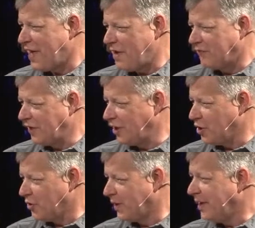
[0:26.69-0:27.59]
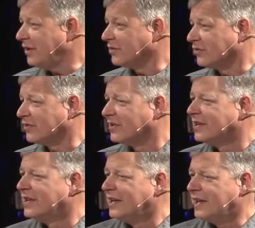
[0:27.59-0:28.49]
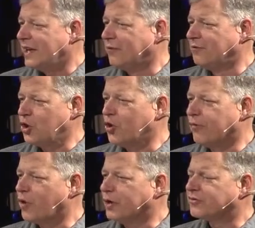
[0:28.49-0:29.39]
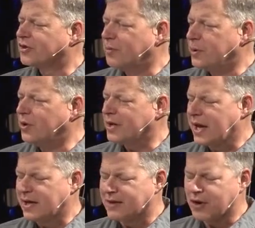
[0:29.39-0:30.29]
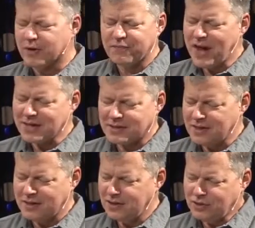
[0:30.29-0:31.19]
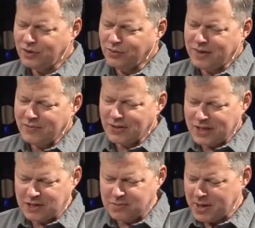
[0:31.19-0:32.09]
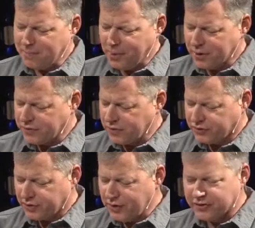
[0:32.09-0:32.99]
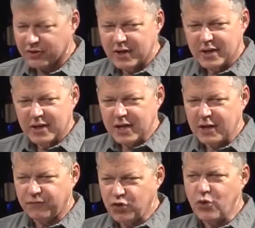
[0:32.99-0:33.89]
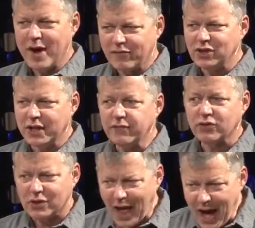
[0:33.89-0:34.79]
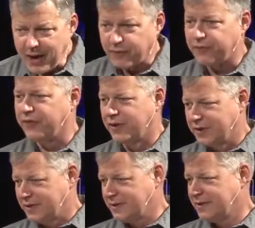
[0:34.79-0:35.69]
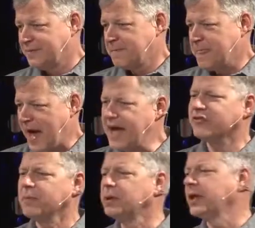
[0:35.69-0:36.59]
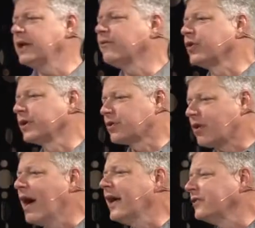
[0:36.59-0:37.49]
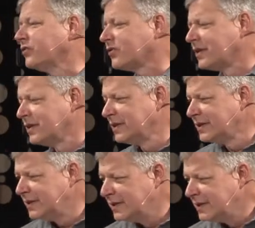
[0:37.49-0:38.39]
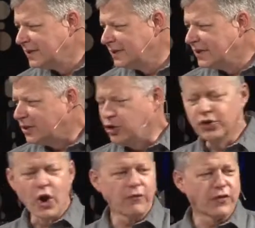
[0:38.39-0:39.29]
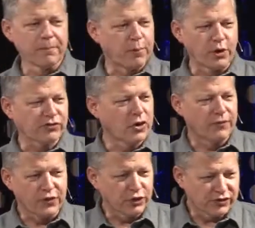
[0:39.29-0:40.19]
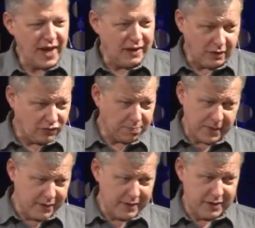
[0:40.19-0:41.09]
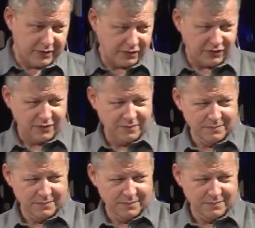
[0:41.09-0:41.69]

that video is in view of what's communicated there. In fact, you don't even need to be a part of this series. If you have lived life as a believer in Christ, you know from personal firsthand experience